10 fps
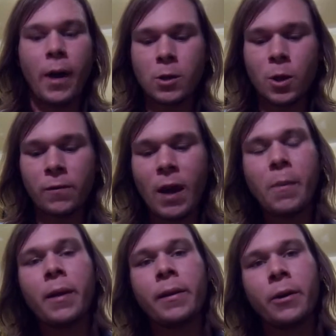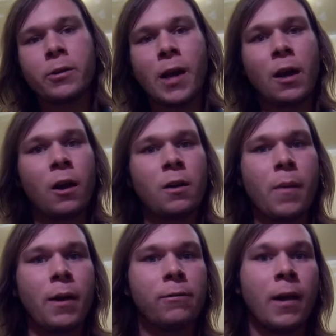so I've got my leader tied onto
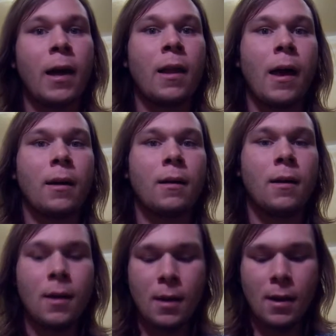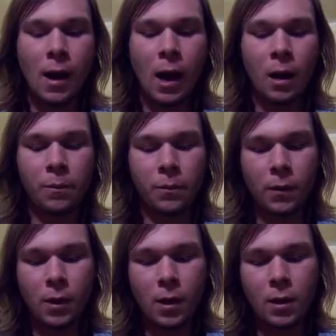my fly line.
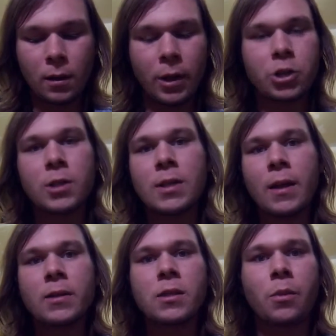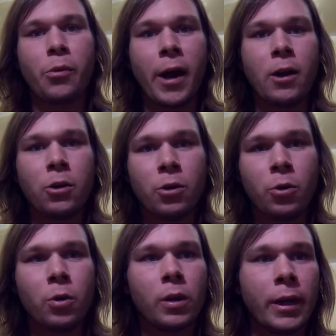Let's just say this is a brand
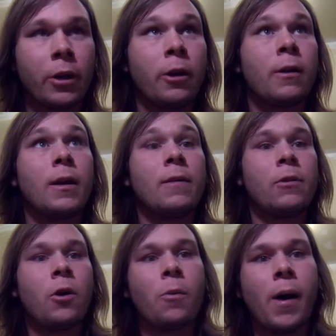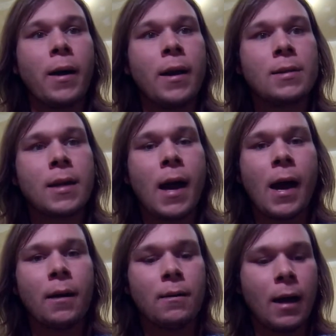new leader, even though mine
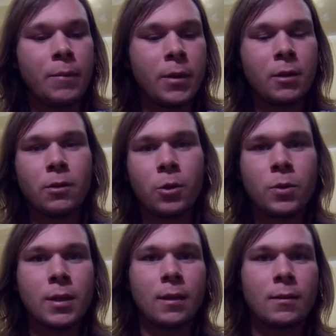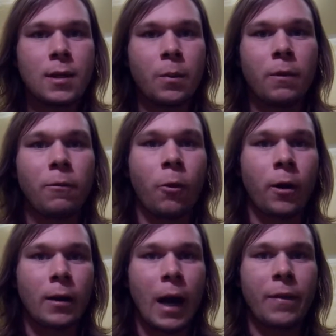I've been using tippet for
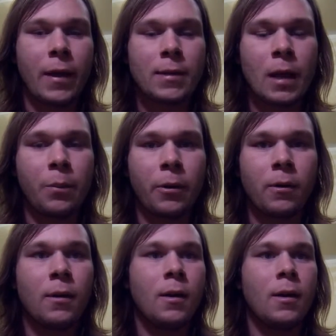it and got that tapered